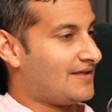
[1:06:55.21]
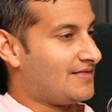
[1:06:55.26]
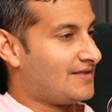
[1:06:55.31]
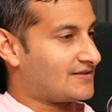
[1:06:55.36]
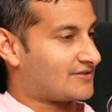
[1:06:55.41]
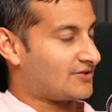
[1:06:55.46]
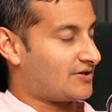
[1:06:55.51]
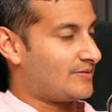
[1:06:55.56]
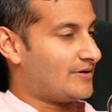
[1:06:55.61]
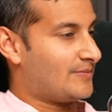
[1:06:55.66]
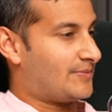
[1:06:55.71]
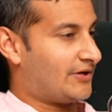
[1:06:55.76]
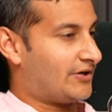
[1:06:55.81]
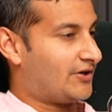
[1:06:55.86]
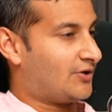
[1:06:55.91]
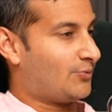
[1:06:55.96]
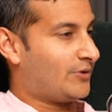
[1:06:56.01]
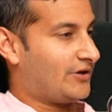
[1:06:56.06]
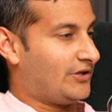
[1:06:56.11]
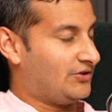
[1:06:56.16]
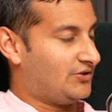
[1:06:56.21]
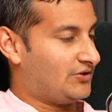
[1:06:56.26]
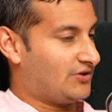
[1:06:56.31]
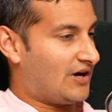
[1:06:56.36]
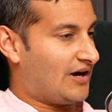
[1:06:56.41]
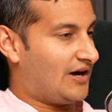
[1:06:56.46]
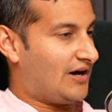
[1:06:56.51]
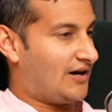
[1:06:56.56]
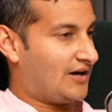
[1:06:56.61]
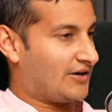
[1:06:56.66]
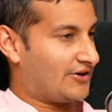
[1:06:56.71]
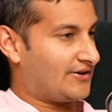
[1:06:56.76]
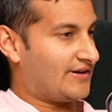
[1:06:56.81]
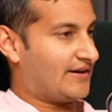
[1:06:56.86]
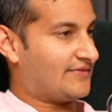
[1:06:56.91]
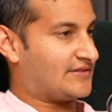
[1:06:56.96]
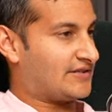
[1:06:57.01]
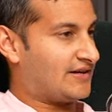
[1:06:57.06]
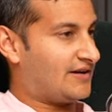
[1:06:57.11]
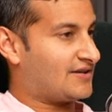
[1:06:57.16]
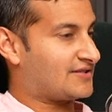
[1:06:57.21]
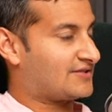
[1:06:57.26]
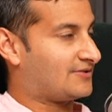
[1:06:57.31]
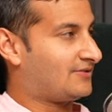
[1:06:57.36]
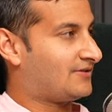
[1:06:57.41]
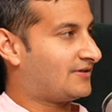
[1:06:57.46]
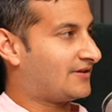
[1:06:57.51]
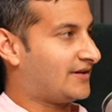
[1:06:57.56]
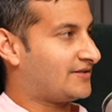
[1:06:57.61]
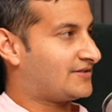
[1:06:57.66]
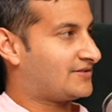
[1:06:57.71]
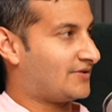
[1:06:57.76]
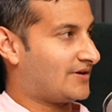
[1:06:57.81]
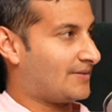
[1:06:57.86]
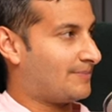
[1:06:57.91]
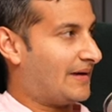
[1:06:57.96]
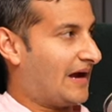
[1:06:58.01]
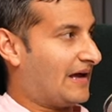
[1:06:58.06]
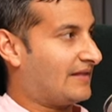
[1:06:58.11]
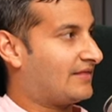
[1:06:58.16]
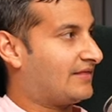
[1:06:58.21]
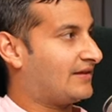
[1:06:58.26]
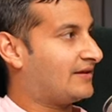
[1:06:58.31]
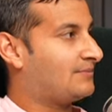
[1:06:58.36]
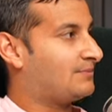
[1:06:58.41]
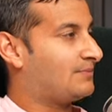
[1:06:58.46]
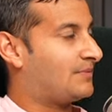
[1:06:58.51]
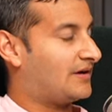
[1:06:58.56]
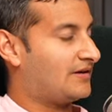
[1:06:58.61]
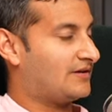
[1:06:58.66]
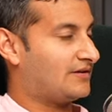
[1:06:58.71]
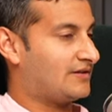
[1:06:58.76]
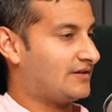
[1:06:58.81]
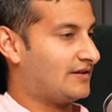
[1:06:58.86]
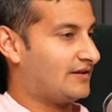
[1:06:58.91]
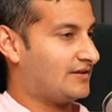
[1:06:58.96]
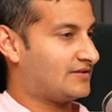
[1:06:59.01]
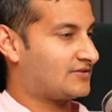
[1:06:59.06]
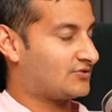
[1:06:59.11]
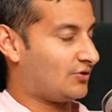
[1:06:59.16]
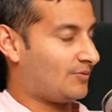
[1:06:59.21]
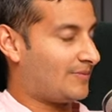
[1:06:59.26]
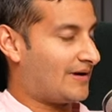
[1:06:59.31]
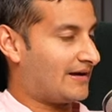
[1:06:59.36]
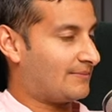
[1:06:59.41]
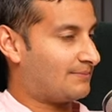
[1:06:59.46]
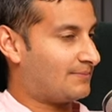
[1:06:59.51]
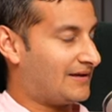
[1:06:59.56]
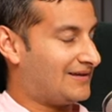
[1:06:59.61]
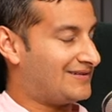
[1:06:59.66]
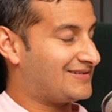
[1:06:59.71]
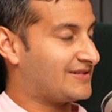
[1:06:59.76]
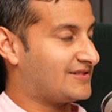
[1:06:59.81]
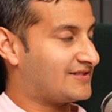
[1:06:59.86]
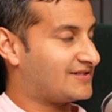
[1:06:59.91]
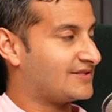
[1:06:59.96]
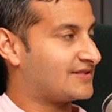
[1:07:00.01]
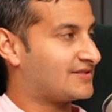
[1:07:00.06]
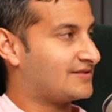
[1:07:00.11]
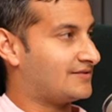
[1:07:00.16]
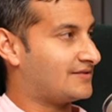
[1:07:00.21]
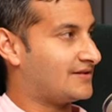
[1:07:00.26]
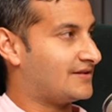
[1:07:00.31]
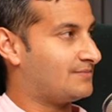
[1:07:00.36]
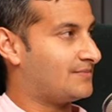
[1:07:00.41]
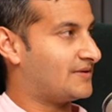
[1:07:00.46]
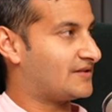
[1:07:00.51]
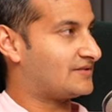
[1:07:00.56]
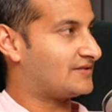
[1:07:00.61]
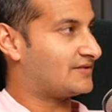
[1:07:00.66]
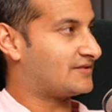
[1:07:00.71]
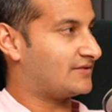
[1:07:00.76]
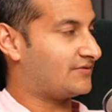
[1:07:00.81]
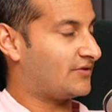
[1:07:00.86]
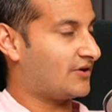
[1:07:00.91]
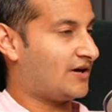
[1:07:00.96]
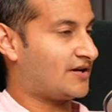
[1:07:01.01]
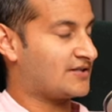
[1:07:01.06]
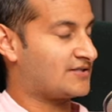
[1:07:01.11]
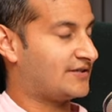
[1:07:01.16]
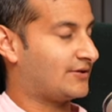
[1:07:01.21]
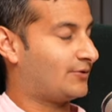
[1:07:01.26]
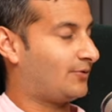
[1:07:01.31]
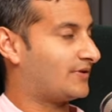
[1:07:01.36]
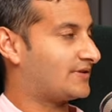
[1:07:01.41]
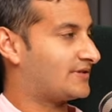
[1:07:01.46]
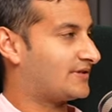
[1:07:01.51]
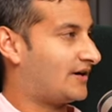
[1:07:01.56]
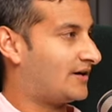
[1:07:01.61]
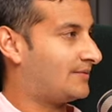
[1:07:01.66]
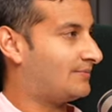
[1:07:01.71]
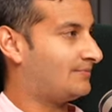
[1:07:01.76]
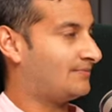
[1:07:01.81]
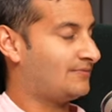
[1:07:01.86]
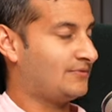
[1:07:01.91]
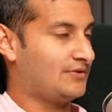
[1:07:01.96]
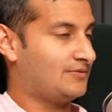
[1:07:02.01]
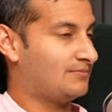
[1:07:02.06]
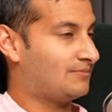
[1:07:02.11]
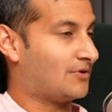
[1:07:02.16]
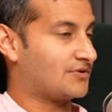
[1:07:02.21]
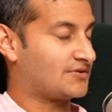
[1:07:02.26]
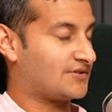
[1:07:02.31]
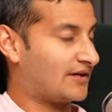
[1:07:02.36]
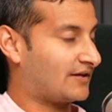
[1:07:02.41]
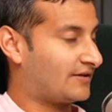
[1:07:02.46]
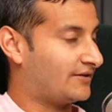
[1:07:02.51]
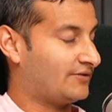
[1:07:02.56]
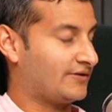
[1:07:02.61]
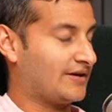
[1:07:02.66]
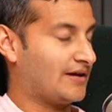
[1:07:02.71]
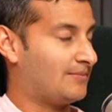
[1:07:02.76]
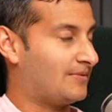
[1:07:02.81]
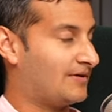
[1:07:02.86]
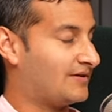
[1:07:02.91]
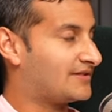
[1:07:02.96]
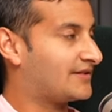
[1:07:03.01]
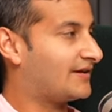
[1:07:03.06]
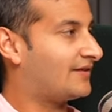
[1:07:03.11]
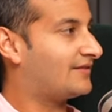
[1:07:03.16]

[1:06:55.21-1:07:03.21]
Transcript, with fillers: There's going to be a period when you are going to have to hustle. It's not a bad thing, but it's all about being consistent in business. If you're hustling all the time, most likely you'll get burnt